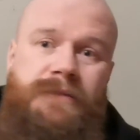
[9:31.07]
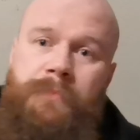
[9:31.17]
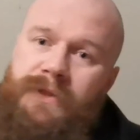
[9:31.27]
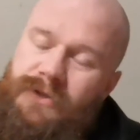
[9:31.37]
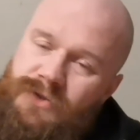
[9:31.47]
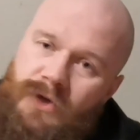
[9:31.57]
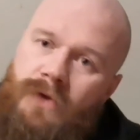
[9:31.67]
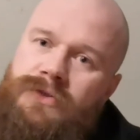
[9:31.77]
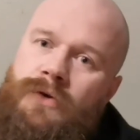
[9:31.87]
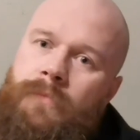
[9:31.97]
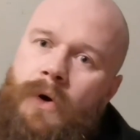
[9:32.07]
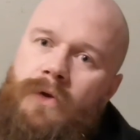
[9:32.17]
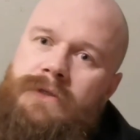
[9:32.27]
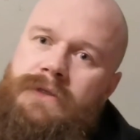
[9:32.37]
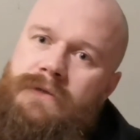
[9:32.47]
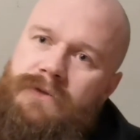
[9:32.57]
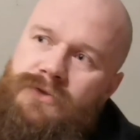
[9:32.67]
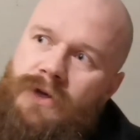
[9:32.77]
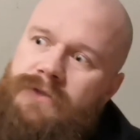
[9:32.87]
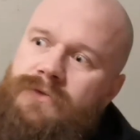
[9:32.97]
but there's also malt,
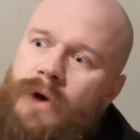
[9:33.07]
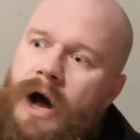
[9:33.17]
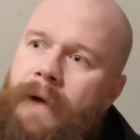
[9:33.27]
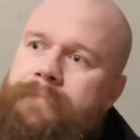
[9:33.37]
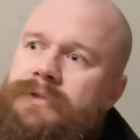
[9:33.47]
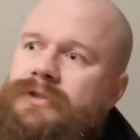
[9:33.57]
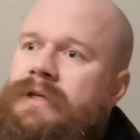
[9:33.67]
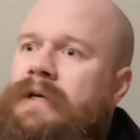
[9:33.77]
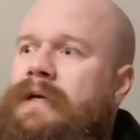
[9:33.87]
there's also hops.